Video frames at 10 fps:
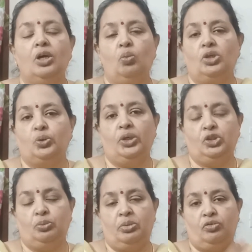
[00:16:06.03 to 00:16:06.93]
was going
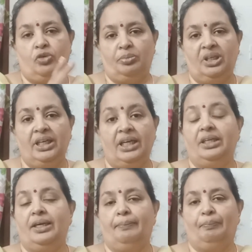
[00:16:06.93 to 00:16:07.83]
to perform the
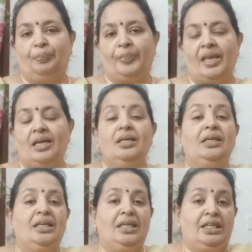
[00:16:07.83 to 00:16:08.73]
yajna.
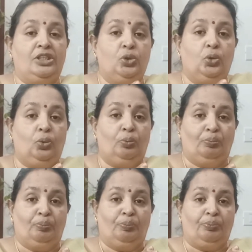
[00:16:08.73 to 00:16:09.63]
So
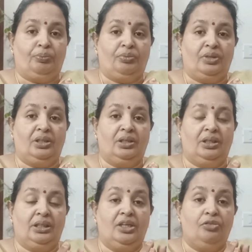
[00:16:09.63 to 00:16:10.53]

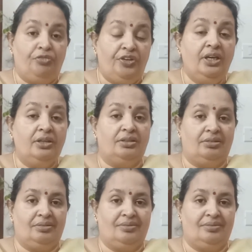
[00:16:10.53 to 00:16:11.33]
the fear,